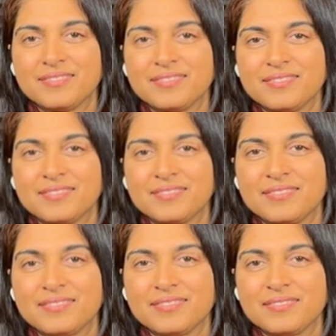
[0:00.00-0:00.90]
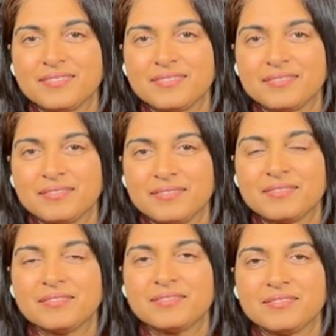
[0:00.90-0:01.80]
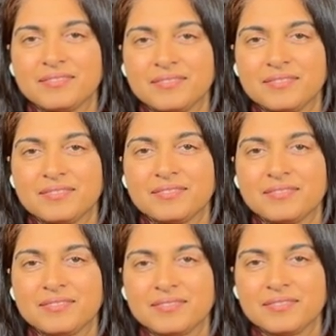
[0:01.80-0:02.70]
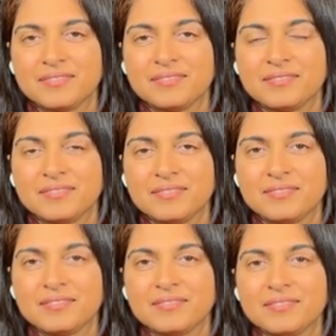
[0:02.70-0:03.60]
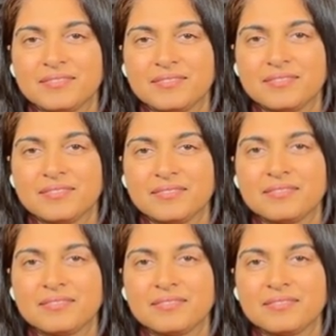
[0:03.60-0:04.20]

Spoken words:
This person isn't speaking.